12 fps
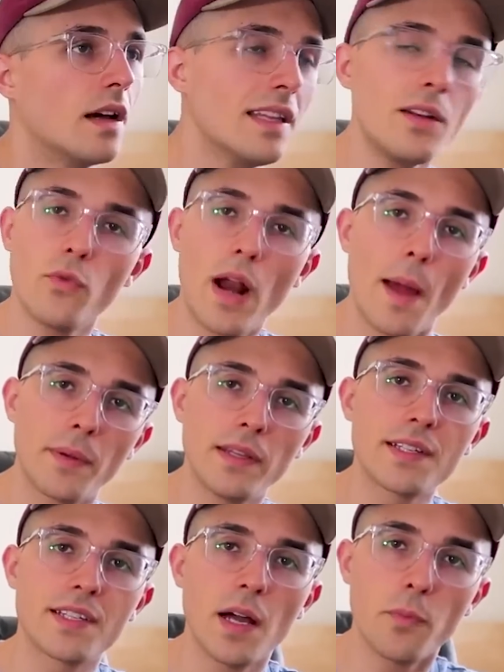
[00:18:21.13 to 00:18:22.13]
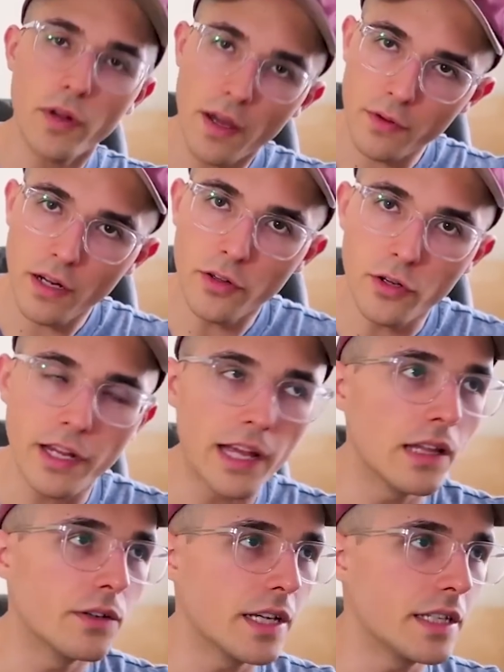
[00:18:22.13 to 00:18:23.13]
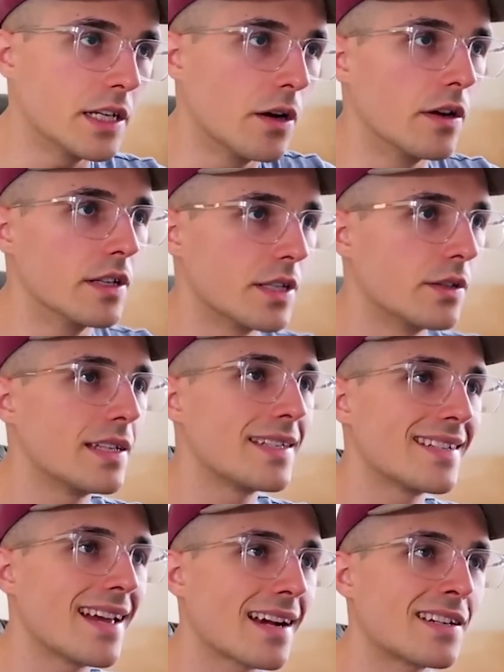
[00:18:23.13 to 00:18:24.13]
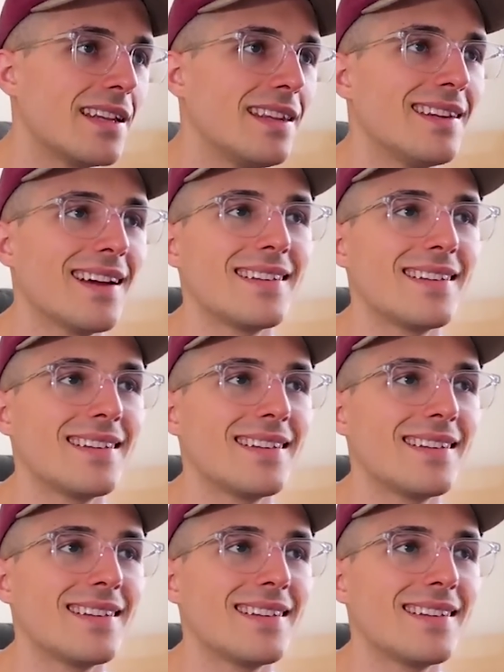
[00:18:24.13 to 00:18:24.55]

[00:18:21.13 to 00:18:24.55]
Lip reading: And then wrapping this up, we have another yellow Daytona. So this is actually the